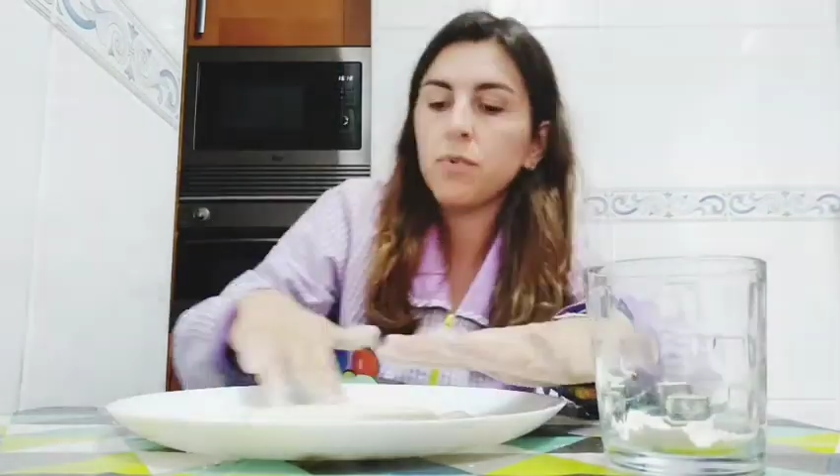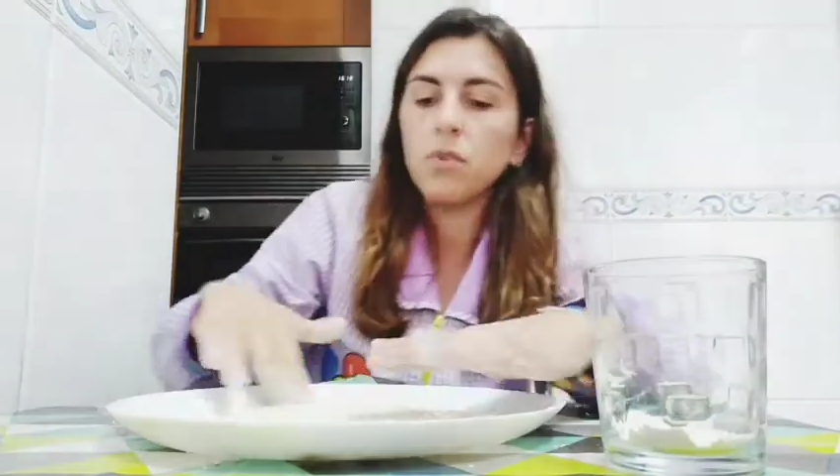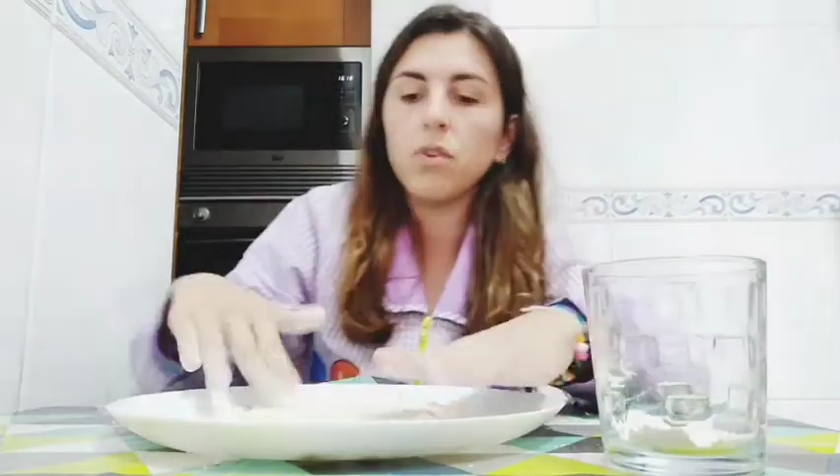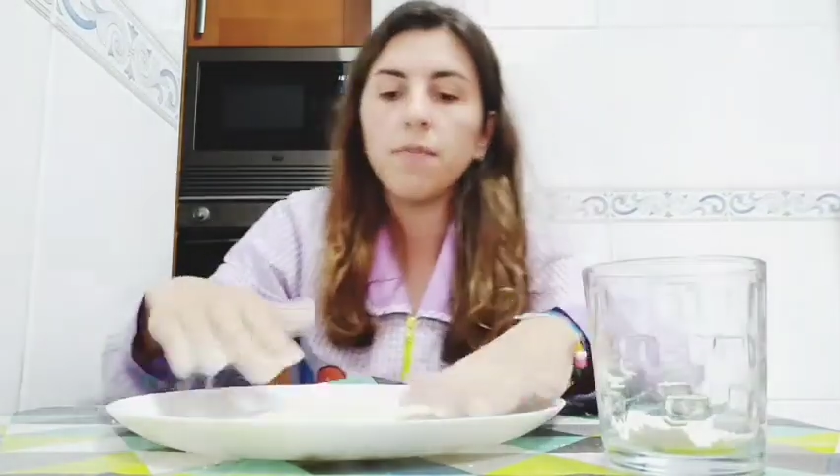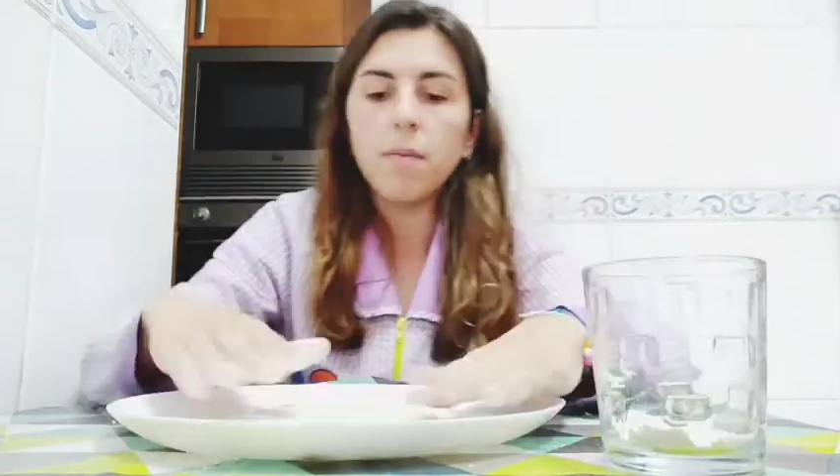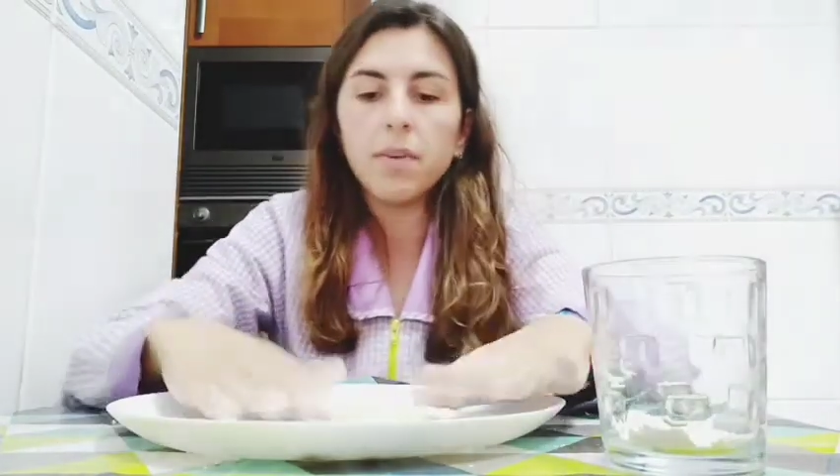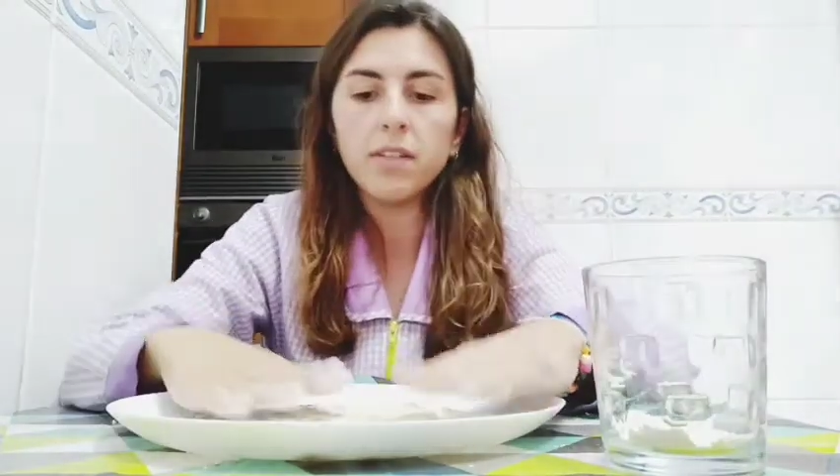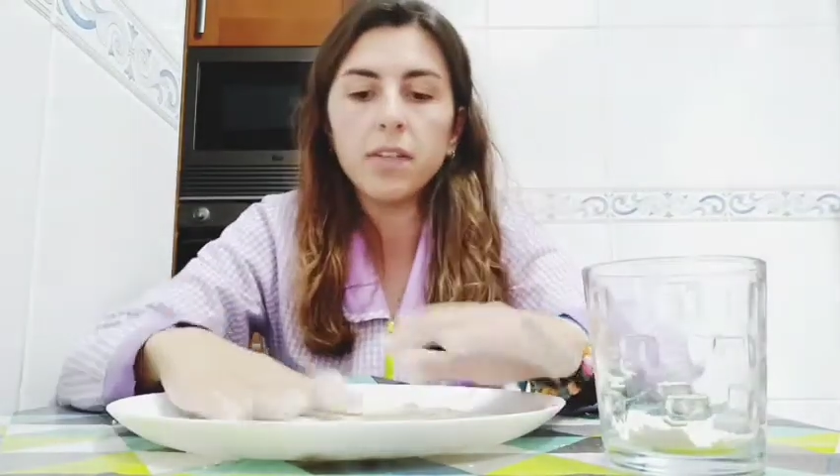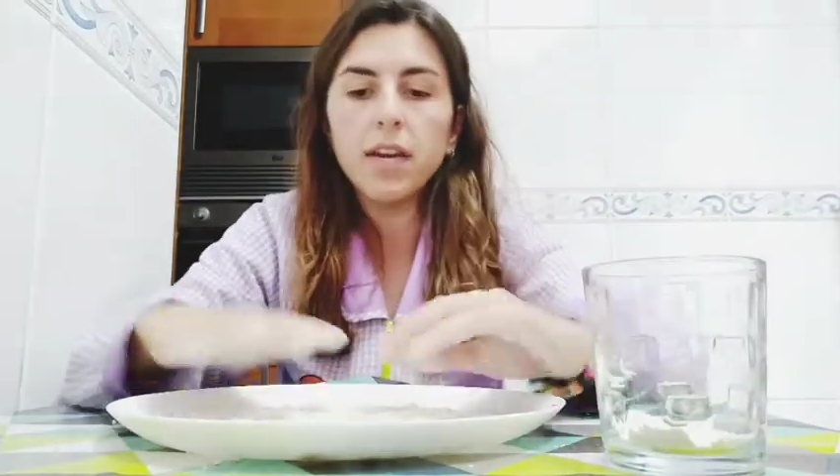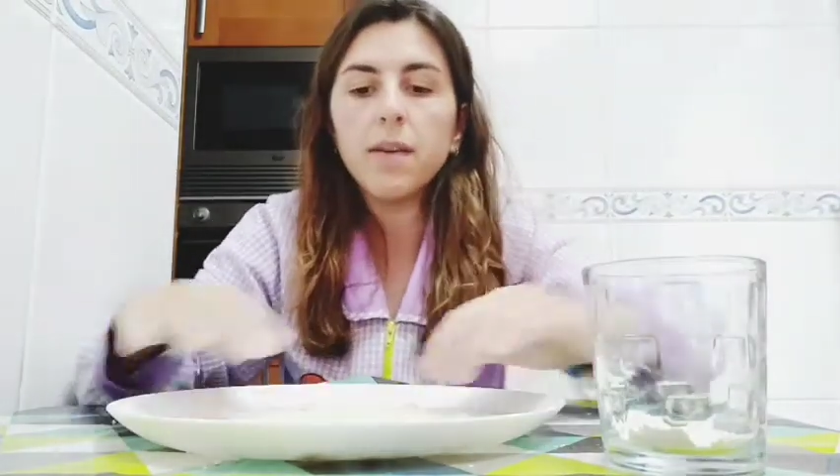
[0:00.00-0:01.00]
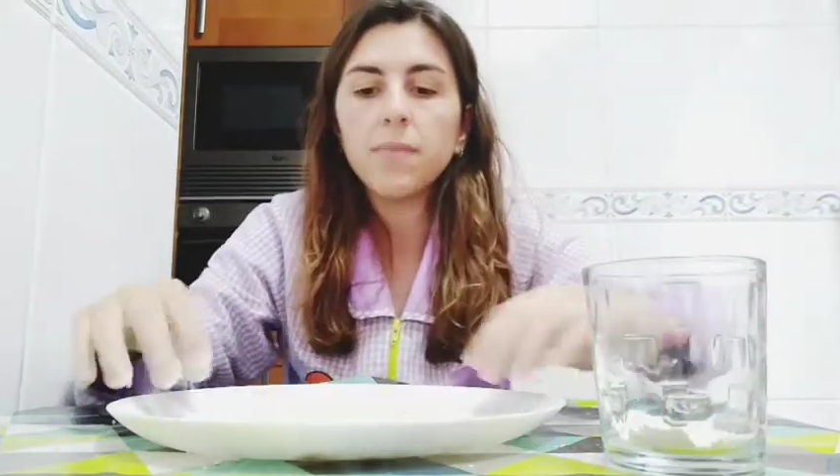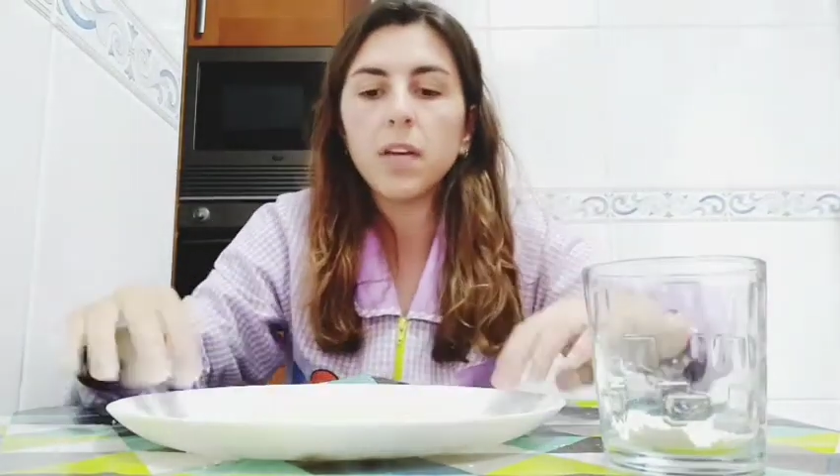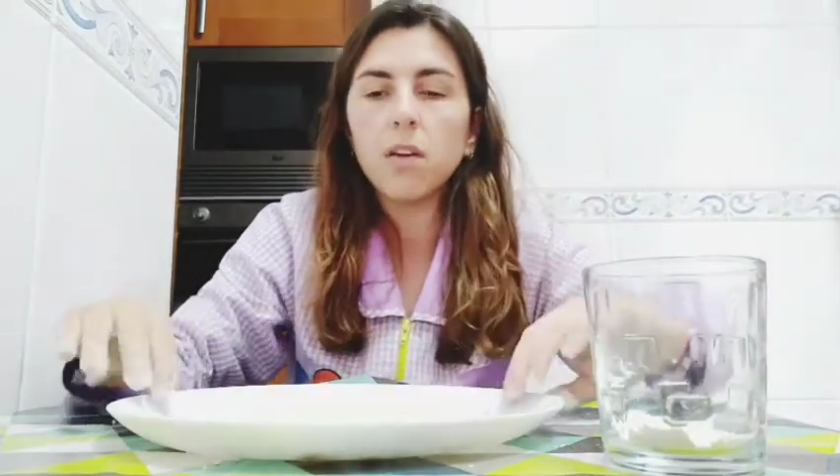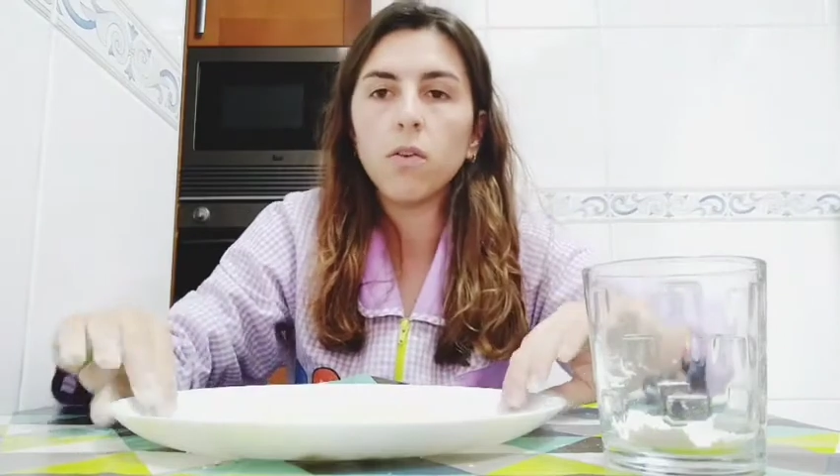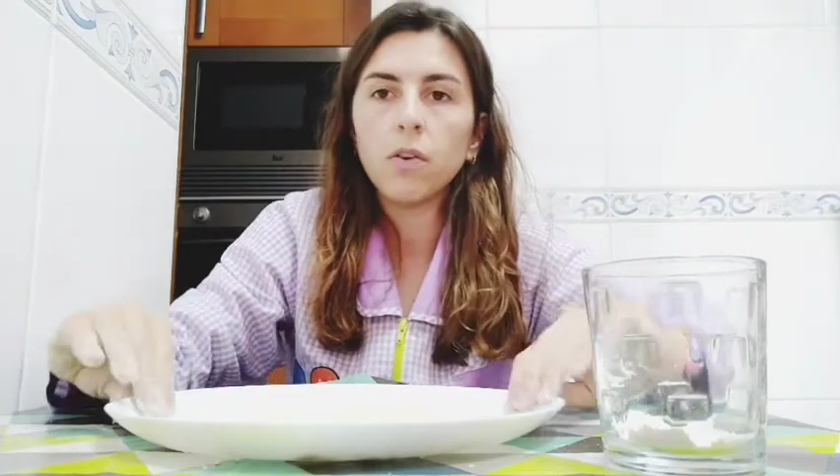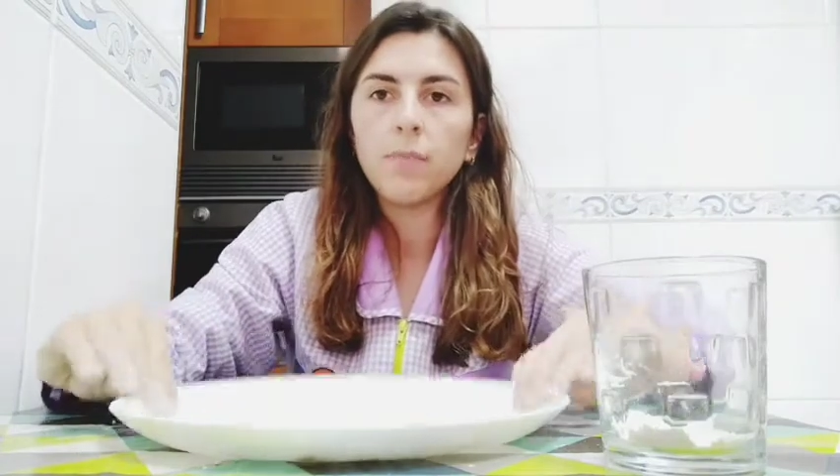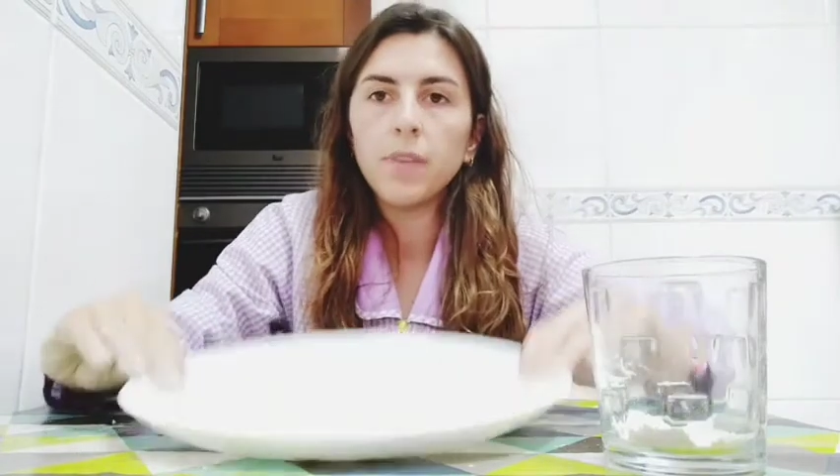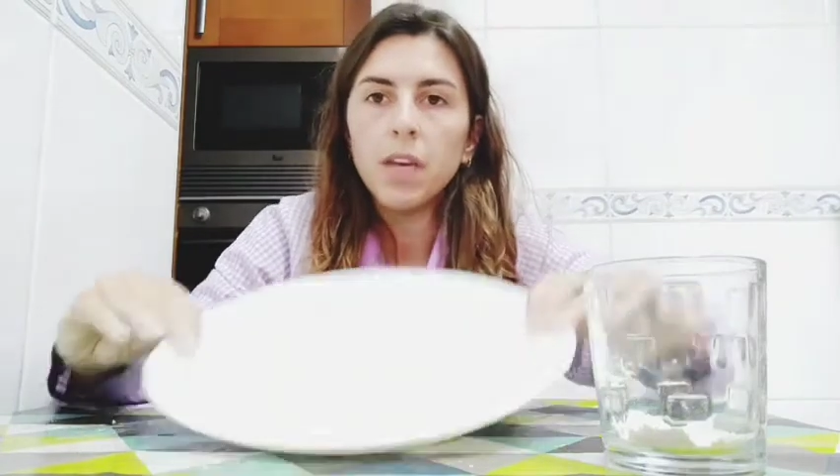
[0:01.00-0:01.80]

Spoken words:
to your families, okay? Look.